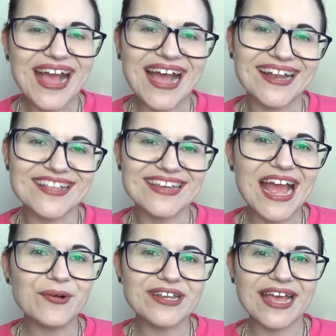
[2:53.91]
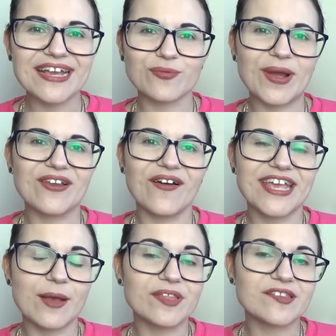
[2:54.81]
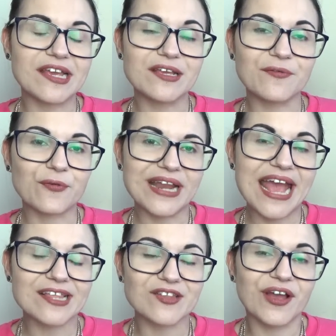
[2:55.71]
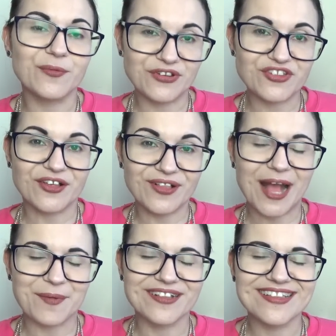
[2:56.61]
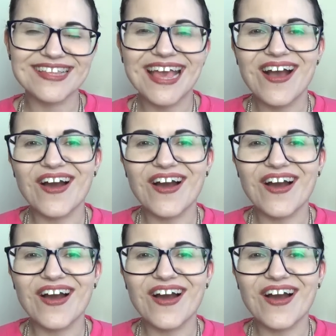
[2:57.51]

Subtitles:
And nowadays when I get mistaken for an air sign, which still happens,